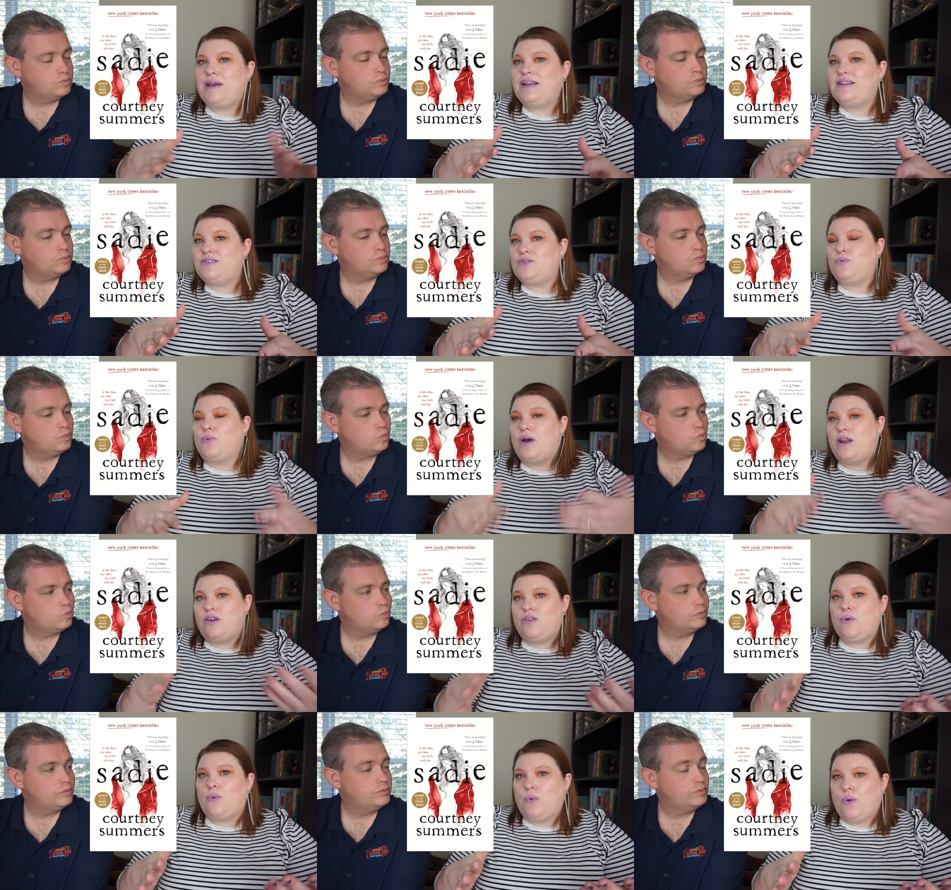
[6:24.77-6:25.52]
Speaker 1: It's
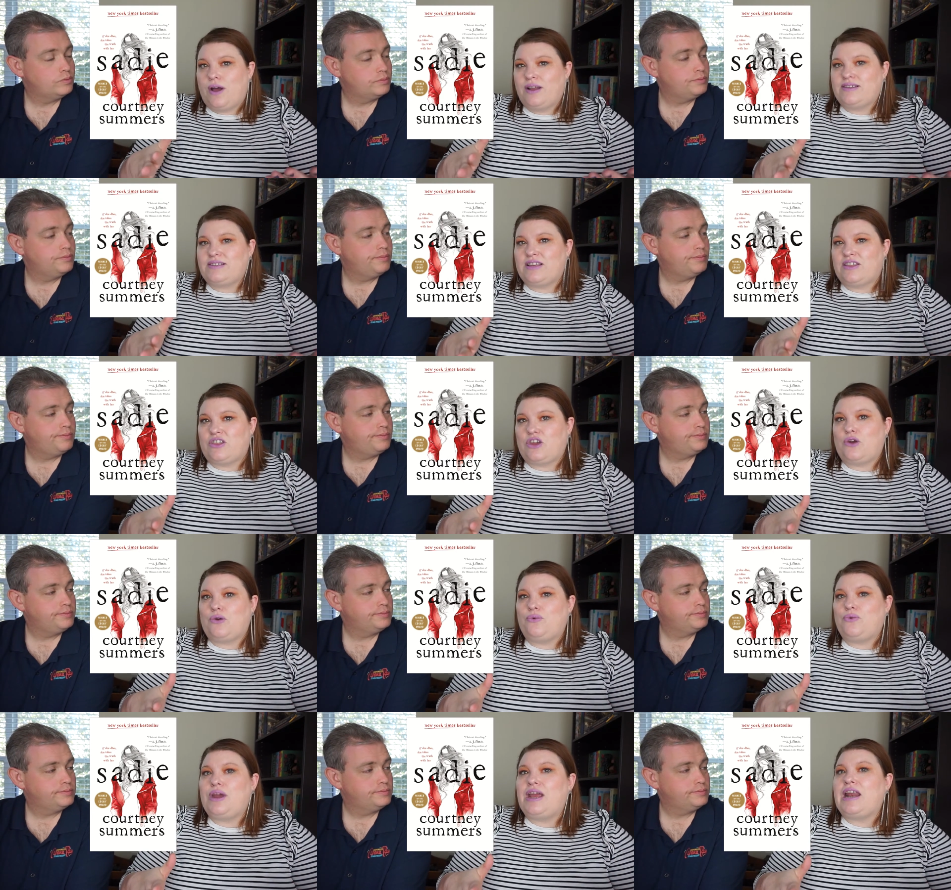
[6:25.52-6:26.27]
one of the ones that
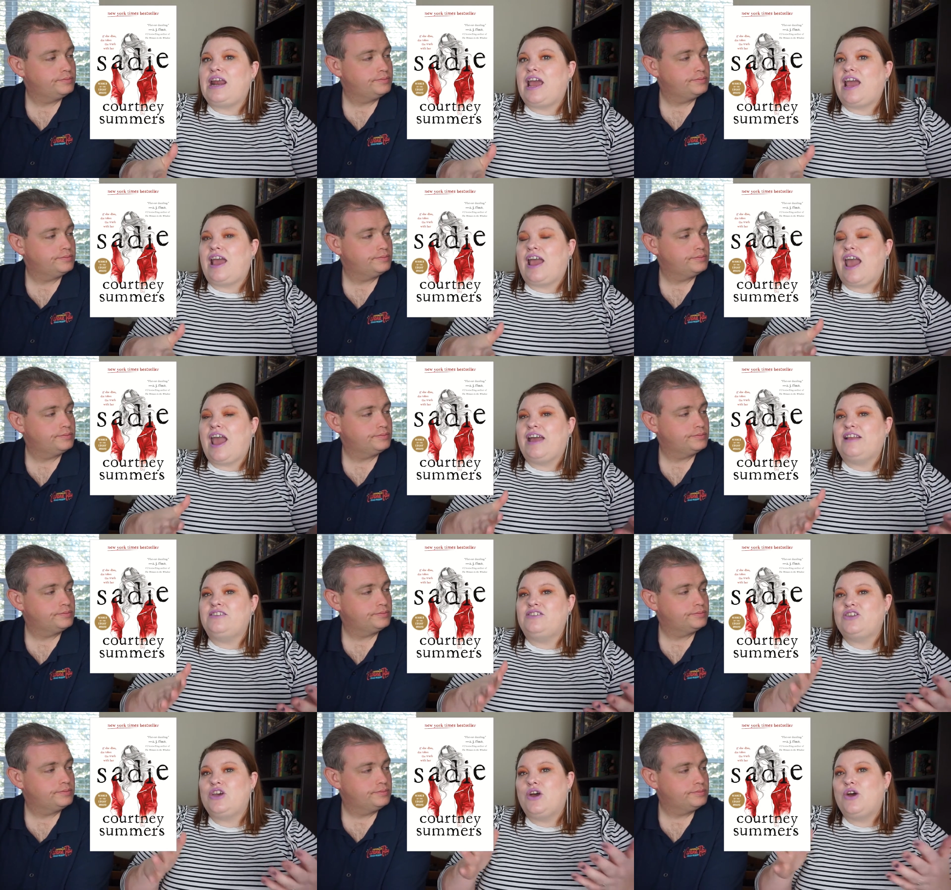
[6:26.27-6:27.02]
they're reading,
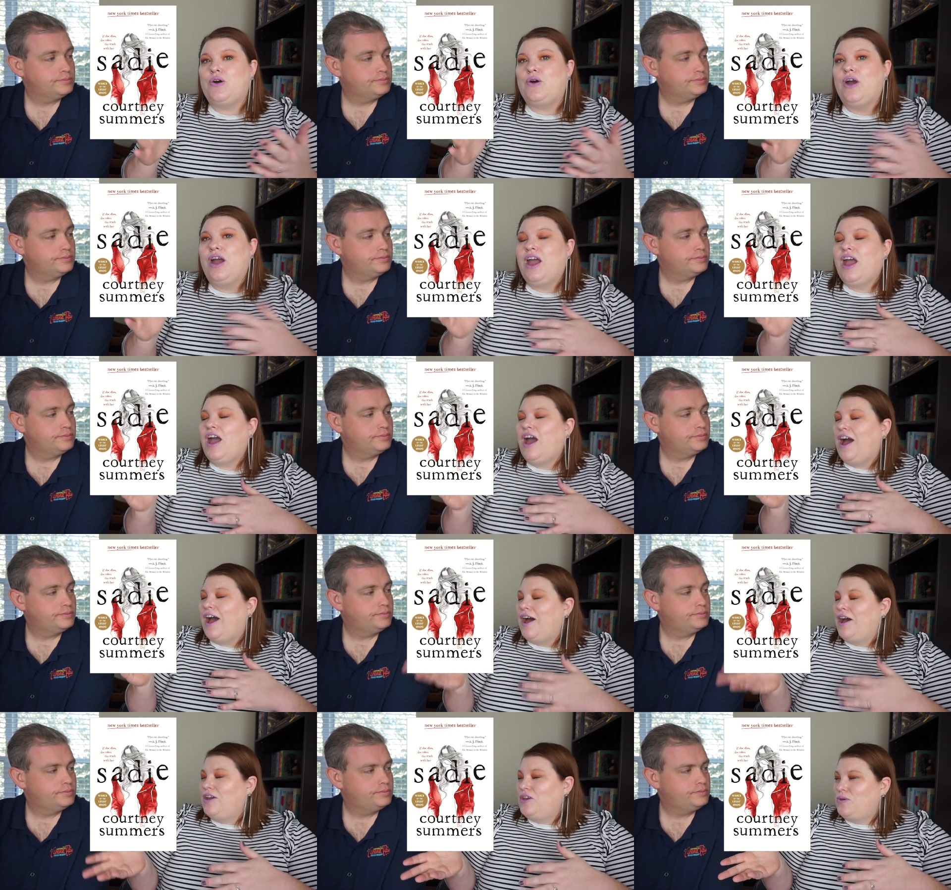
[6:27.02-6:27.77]
and so
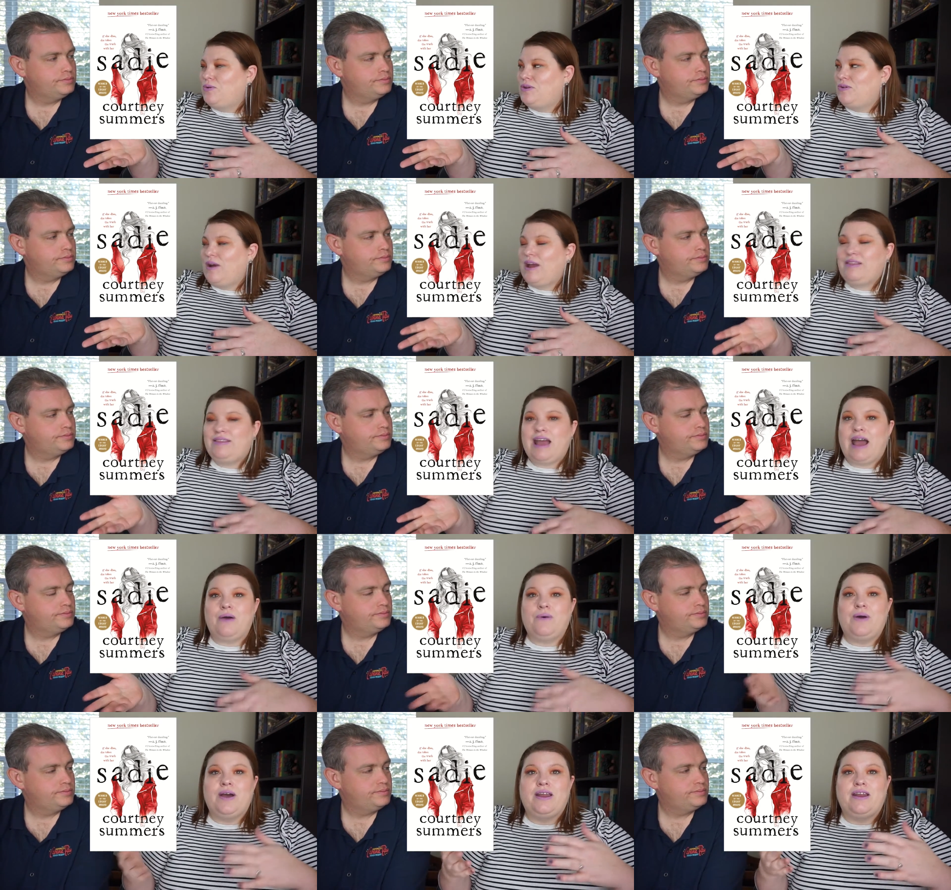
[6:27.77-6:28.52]
uh, you read
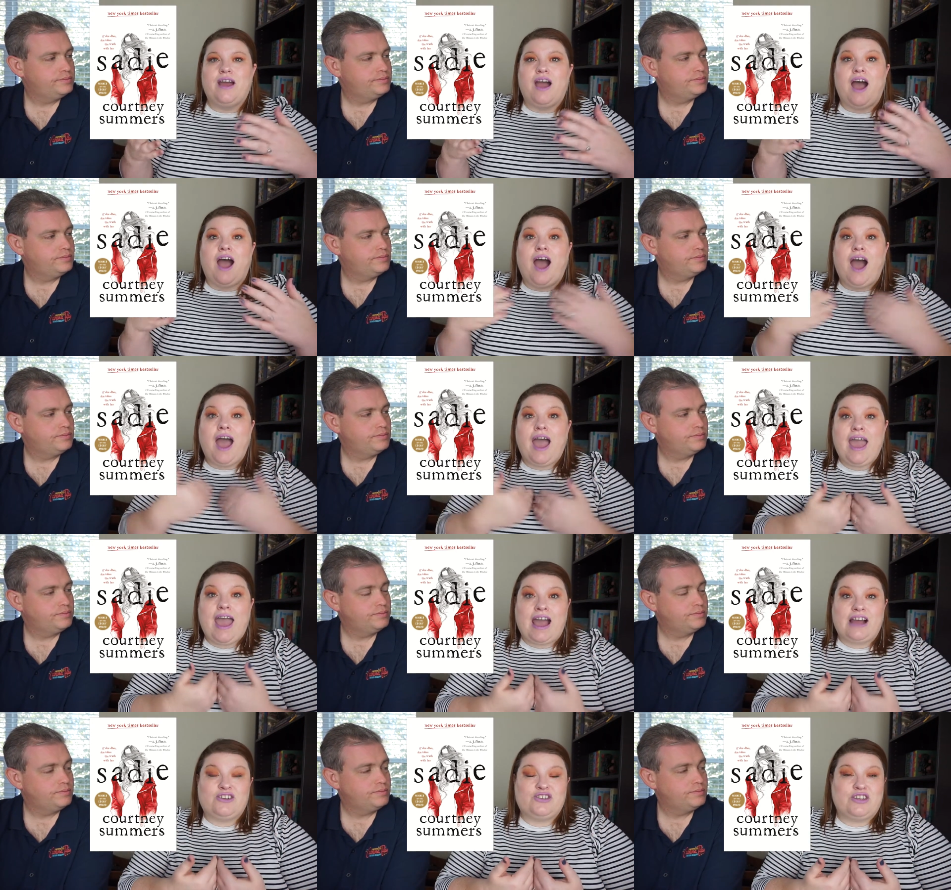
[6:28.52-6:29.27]
that one.
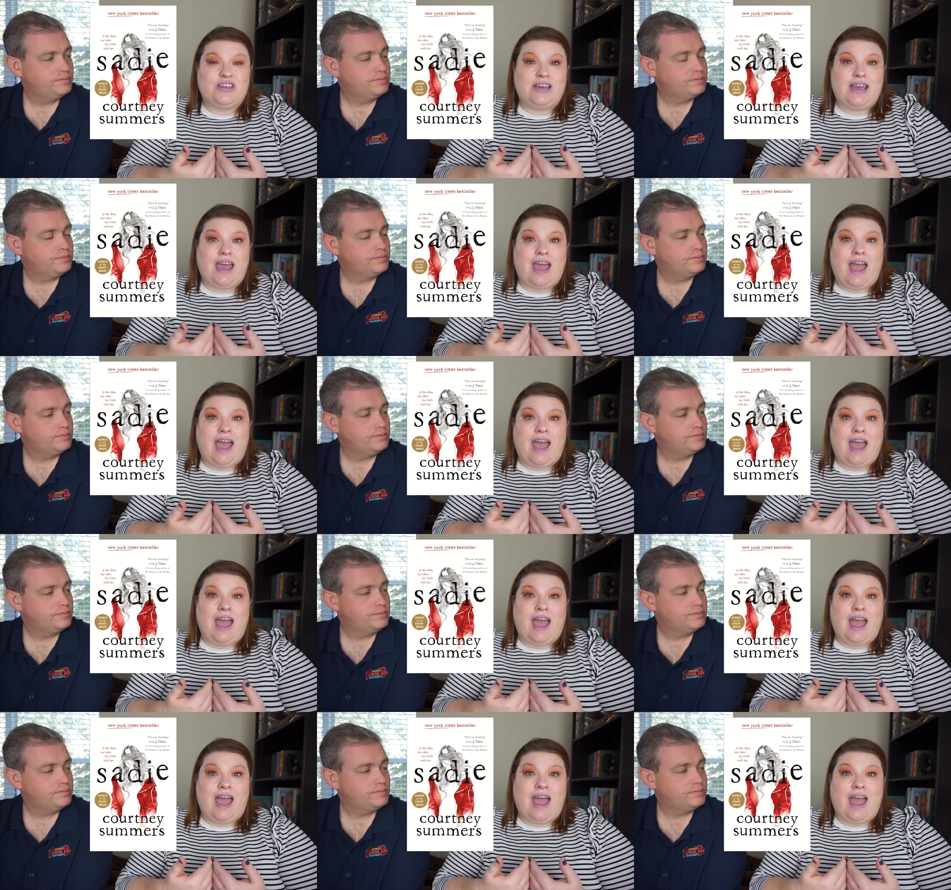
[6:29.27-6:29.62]
I actually,